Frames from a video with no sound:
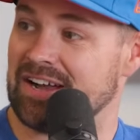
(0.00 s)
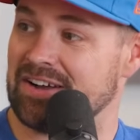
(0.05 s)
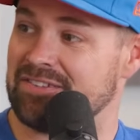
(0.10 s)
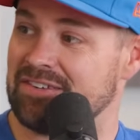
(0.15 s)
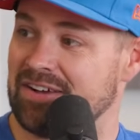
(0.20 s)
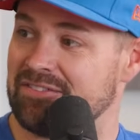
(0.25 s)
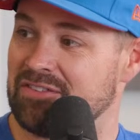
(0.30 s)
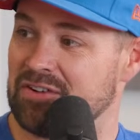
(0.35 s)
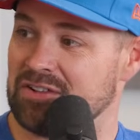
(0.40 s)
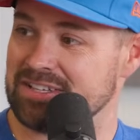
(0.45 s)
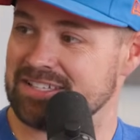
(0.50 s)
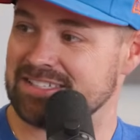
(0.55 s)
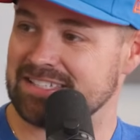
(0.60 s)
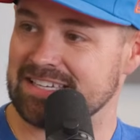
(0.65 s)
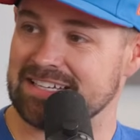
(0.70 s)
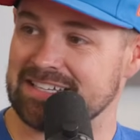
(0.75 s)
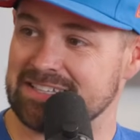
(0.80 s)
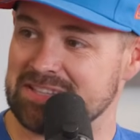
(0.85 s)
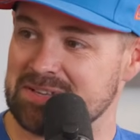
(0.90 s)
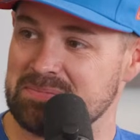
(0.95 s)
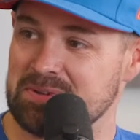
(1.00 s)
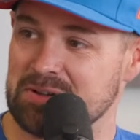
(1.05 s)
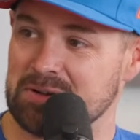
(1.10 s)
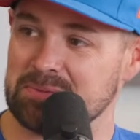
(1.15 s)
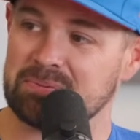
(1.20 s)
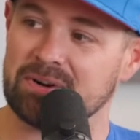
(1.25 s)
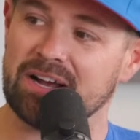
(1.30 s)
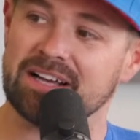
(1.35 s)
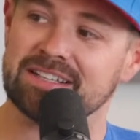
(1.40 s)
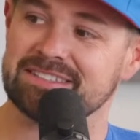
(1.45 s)
I've only seen it in the
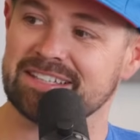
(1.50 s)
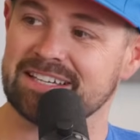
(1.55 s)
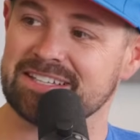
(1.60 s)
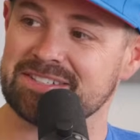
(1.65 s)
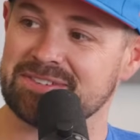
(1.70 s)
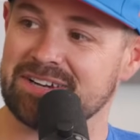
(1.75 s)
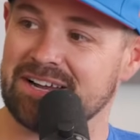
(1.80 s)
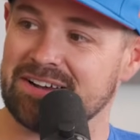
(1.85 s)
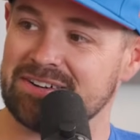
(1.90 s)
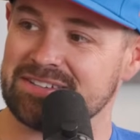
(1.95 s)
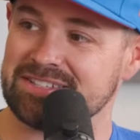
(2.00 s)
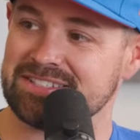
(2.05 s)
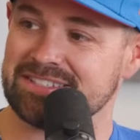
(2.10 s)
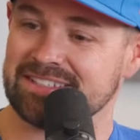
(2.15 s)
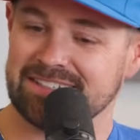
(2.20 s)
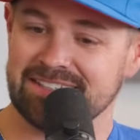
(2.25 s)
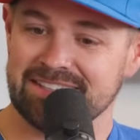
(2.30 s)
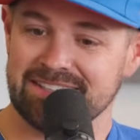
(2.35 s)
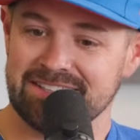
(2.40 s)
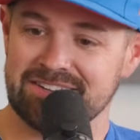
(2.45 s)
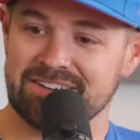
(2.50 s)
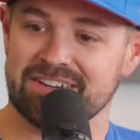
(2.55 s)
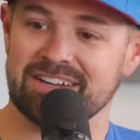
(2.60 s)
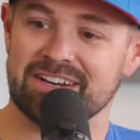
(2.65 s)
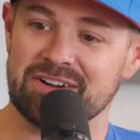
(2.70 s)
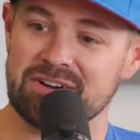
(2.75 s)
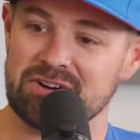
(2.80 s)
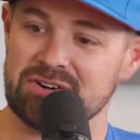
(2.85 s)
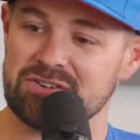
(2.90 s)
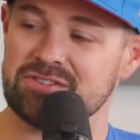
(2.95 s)
build process when I was
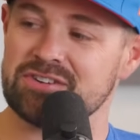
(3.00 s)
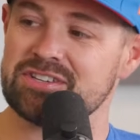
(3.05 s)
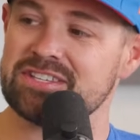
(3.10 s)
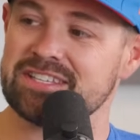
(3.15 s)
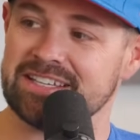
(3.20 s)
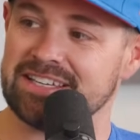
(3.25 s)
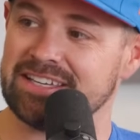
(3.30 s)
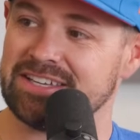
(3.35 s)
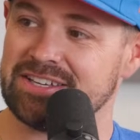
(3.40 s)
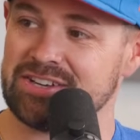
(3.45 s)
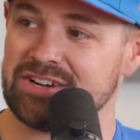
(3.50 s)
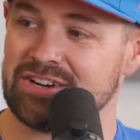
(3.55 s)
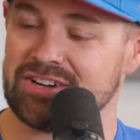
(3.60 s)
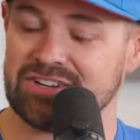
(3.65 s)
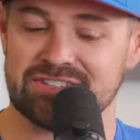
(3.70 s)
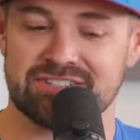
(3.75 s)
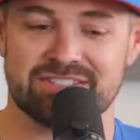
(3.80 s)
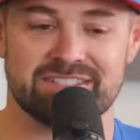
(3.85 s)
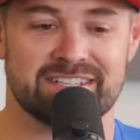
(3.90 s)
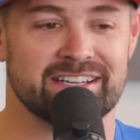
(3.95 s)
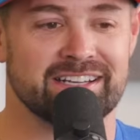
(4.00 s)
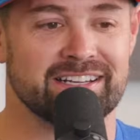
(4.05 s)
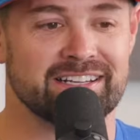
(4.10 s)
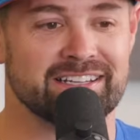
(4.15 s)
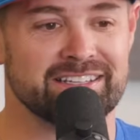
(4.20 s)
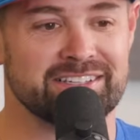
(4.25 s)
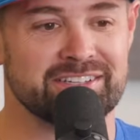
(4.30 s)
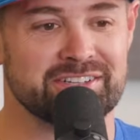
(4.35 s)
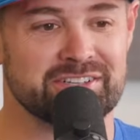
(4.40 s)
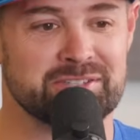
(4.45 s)
kind of overseeing
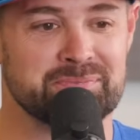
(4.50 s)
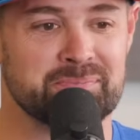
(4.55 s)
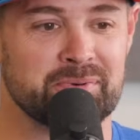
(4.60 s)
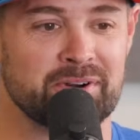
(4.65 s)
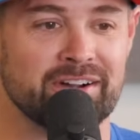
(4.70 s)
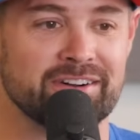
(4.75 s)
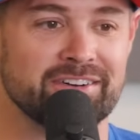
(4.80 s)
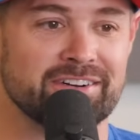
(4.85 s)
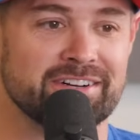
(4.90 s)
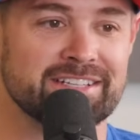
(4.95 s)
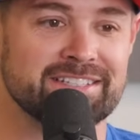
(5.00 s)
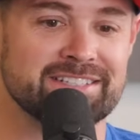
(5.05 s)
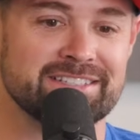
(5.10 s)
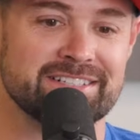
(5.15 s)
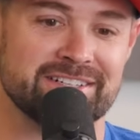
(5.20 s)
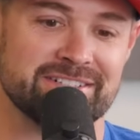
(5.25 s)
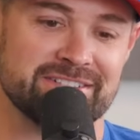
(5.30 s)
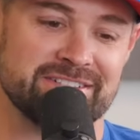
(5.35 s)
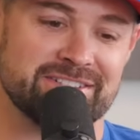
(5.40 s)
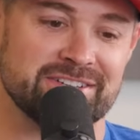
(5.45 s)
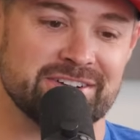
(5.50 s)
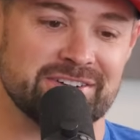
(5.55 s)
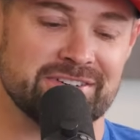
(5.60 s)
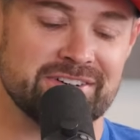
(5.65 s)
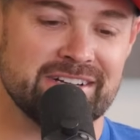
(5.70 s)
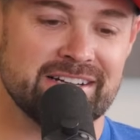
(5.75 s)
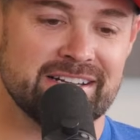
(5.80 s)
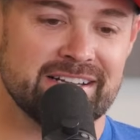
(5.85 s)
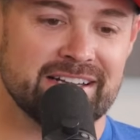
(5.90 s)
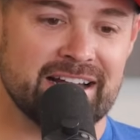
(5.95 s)
y'all's progress there. So
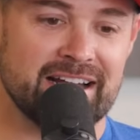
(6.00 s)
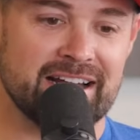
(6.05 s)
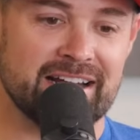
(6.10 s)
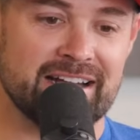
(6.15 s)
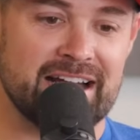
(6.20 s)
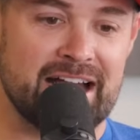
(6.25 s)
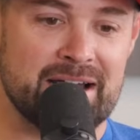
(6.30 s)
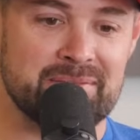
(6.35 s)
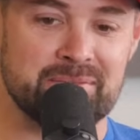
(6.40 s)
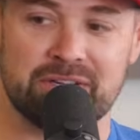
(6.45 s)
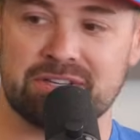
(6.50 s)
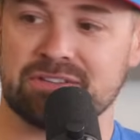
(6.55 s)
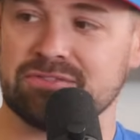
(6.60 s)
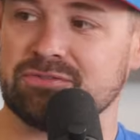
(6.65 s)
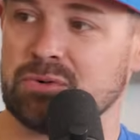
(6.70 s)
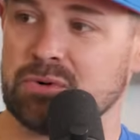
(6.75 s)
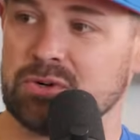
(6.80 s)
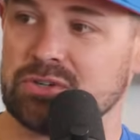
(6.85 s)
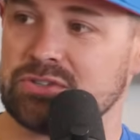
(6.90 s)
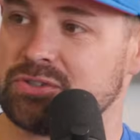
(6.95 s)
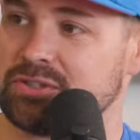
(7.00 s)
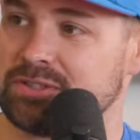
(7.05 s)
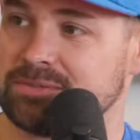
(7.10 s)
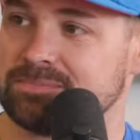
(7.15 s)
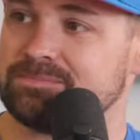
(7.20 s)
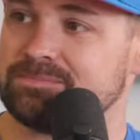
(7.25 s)
I'm looking forward to it.